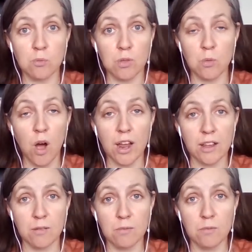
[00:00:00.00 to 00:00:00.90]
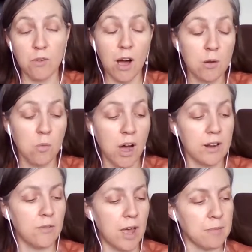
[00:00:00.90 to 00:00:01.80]
the
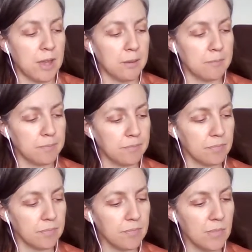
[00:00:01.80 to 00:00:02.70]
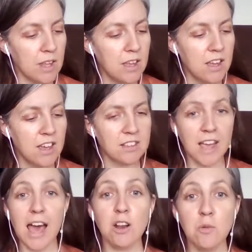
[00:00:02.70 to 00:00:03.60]
wider family. So
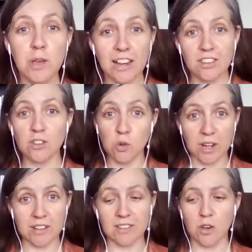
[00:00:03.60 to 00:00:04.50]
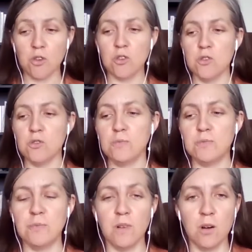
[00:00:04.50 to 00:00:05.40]
how do we actually do it? So you
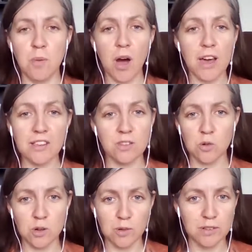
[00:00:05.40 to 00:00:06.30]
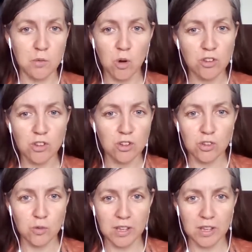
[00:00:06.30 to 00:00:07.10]
buy these oils, and what do you do